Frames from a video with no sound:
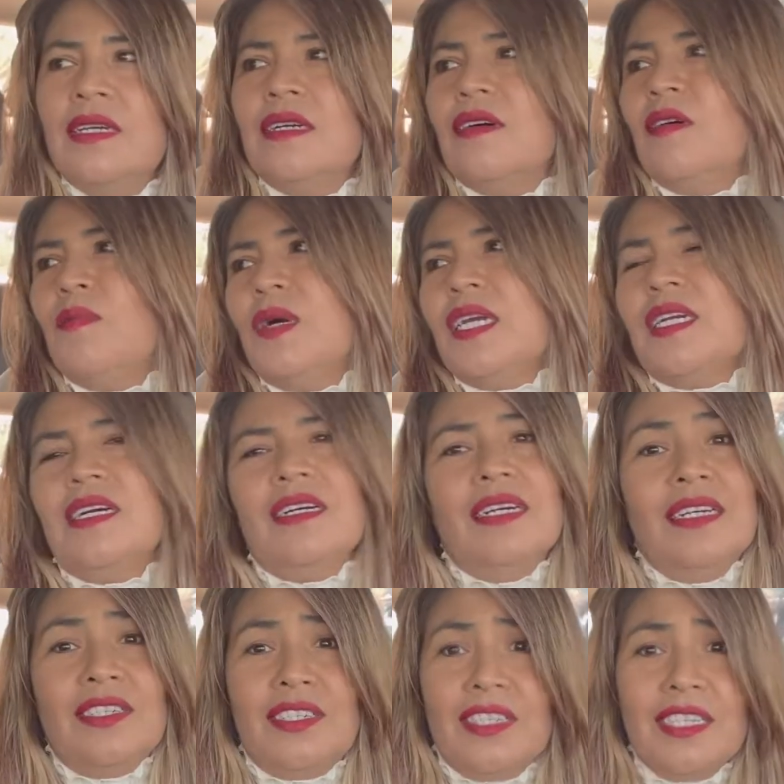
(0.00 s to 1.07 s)
Oh my
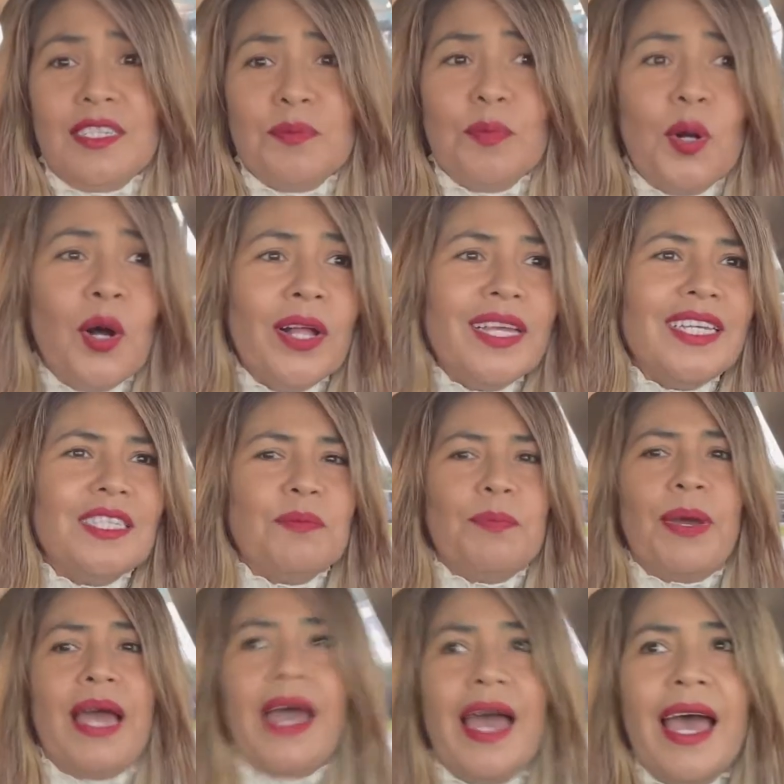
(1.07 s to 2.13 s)
gosh, this mall is
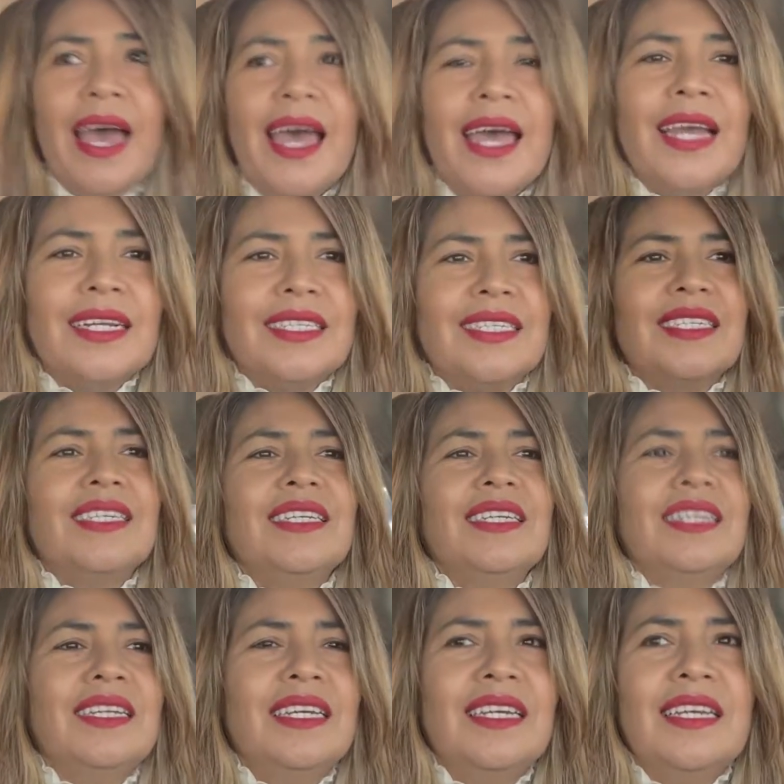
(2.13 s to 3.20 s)
packed.
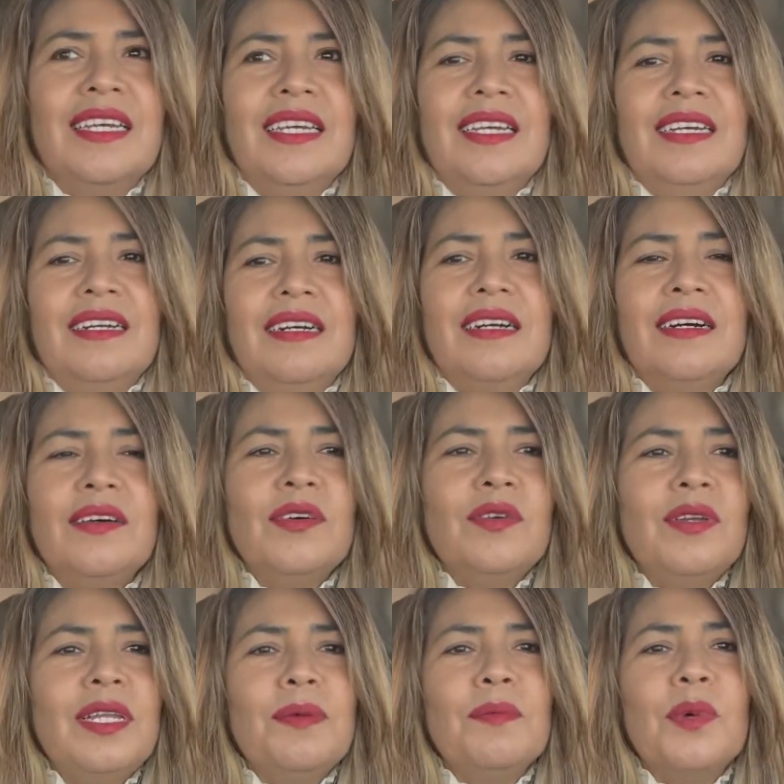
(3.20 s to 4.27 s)

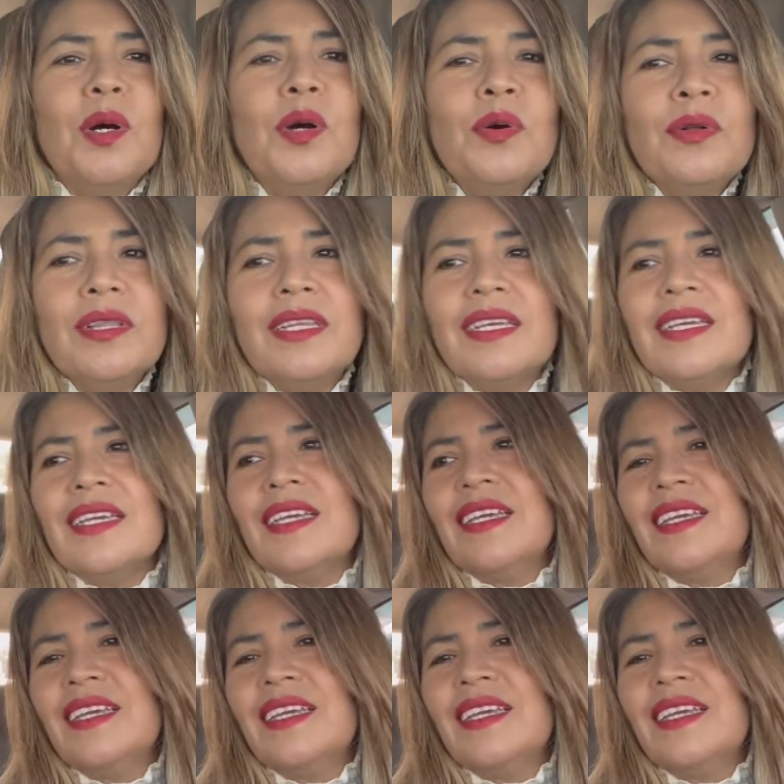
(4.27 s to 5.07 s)
Holy moly.